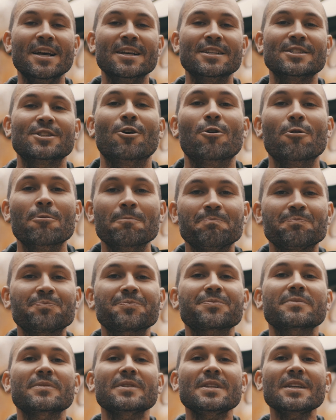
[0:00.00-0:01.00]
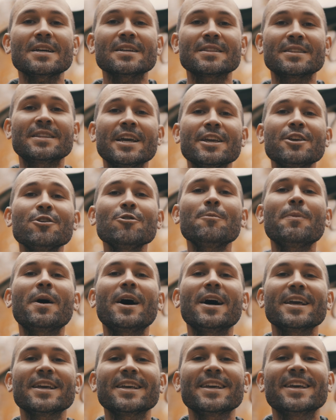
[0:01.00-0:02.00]
So take your
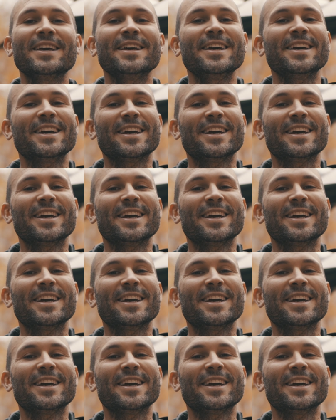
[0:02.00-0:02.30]
bike,